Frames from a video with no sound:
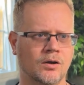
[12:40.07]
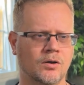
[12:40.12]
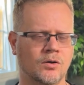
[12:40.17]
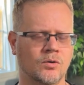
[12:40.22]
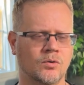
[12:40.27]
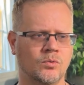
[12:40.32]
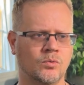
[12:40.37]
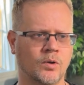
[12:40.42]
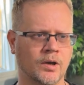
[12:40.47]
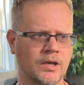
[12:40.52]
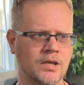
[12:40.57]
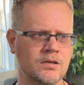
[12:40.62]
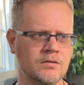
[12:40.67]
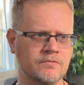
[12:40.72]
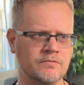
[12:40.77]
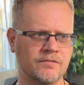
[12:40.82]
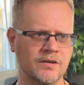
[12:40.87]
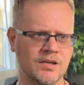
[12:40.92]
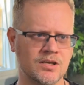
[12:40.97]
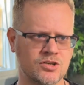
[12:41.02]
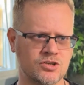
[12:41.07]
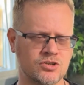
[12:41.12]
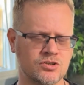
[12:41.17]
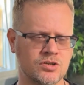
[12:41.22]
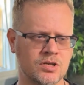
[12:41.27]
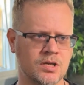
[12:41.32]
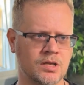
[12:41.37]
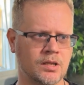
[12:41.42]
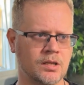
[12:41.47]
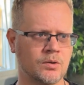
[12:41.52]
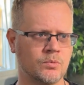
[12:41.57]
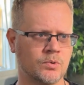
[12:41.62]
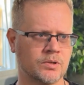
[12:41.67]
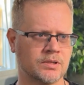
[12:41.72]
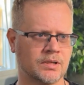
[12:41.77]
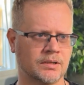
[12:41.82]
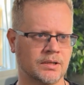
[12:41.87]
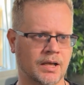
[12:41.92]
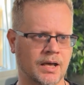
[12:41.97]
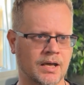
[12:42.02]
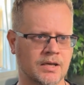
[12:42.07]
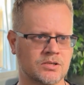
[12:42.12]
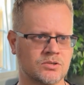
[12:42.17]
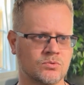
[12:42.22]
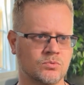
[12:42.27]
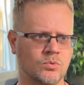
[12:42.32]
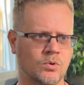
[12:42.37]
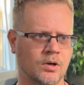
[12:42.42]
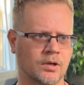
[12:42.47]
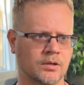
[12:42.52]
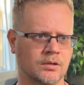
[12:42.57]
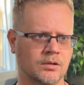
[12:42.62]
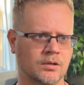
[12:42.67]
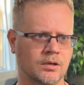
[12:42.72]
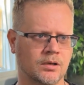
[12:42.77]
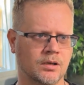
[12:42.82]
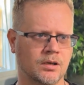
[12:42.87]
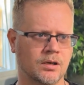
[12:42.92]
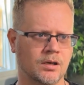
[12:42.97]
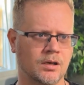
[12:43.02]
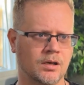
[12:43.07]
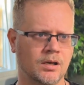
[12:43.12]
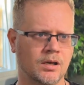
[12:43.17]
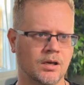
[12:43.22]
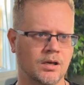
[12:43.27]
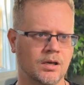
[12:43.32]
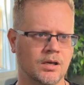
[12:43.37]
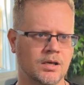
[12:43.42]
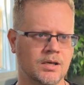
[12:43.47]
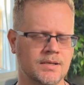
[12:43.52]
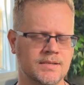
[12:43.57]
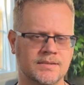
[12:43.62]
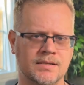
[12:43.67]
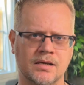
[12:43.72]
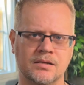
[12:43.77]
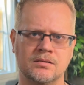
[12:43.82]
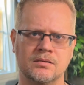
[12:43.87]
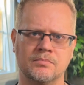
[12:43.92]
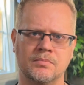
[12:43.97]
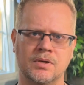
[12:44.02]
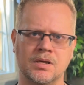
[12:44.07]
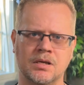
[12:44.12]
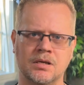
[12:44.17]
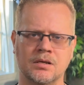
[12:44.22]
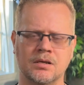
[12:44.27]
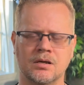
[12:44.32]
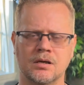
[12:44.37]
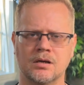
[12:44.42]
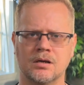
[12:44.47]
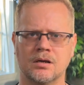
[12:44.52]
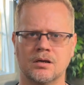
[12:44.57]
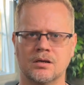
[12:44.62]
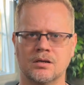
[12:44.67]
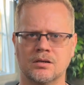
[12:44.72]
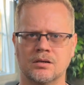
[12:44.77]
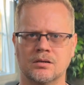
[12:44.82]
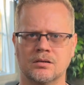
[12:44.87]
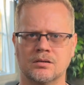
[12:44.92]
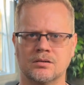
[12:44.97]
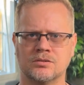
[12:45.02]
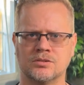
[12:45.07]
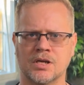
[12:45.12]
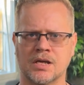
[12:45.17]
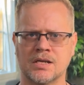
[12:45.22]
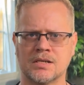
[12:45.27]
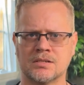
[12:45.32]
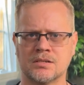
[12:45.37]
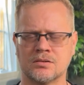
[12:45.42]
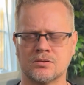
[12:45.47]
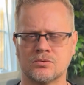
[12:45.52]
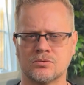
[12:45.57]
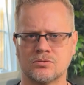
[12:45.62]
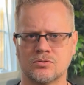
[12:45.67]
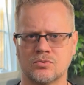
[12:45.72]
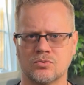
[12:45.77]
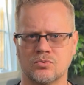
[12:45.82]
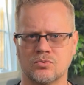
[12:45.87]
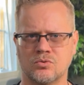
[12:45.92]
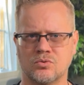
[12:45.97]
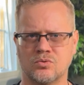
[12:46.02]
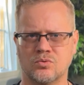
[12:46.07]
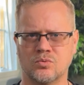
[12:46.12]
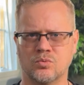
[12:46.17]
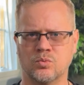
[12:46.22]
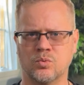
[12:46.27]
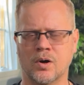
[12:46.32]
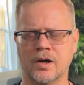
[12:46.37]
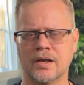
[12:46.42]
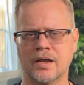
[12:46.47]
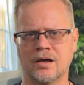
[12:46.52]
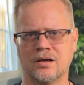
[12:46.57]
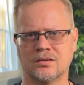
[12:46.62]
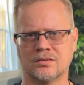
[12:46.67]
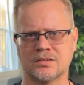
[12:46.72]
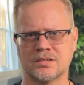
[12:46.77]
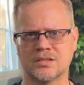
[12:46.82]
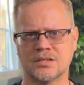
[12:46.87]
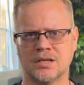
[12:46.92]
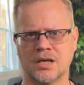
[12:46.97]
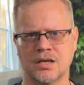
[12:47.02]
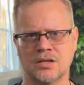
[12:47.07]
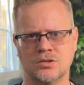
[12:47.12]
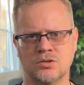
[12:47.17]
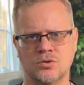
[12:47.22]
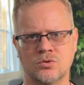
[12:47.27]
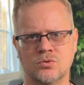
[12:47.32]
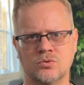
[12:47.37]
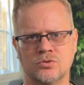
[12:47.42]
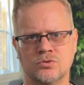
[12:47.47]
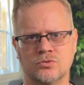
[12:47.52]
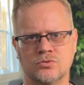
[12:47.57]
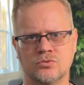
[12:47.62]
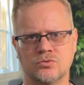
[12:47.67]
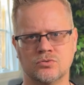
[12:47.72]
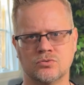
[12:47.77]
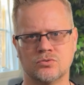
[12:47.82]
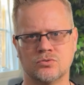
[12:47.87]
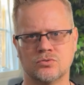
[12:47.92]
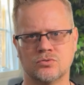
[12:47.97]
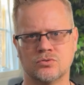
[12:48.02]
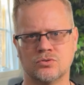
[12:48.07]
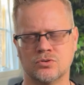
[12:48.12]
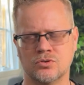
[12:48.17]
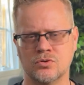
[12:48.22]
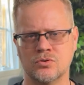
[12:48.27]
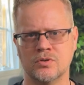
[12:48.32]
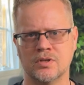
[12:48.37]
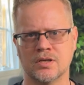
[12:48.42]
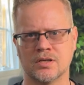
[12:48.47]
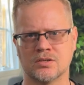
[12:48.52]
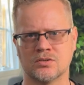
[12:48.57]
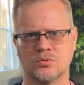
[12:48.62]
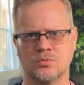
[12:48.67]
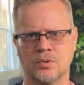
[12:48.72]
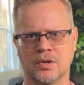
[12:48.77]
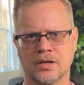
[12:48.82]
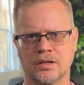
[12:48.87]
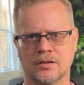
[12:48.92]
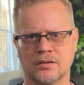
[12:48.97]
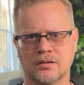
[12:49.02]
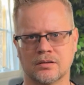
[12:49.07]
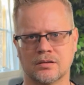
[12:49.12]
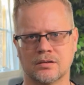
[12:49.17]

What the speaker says: when he finished dealing with the last one, he said to me, Jason, what else can you do this with?